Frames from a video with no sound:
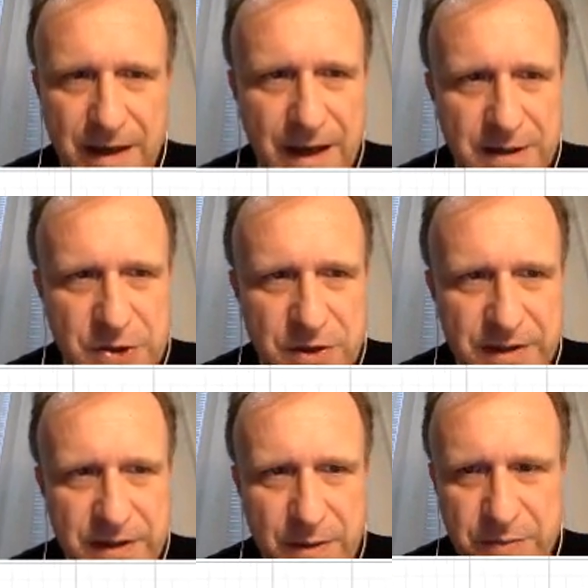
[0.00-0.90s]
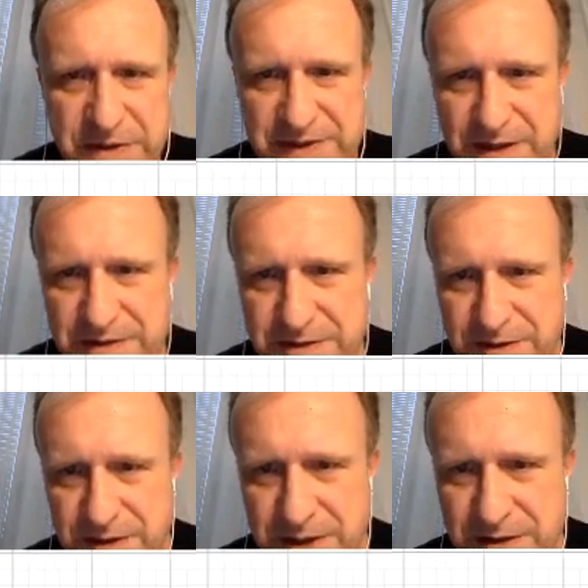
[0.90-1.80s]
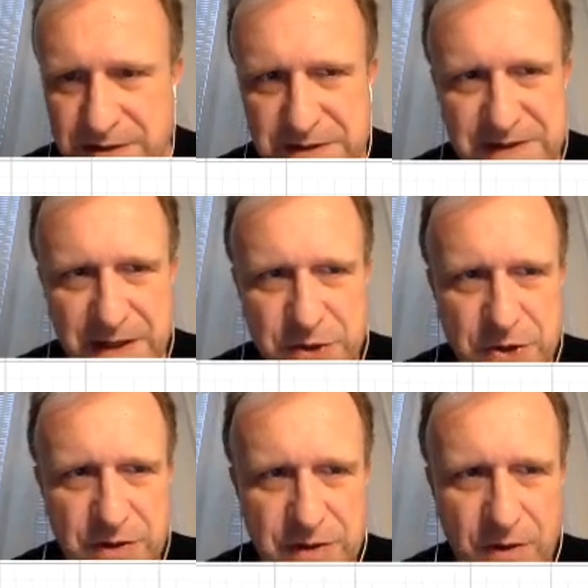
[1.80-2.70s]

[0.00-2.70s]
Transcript: actually represents the intersection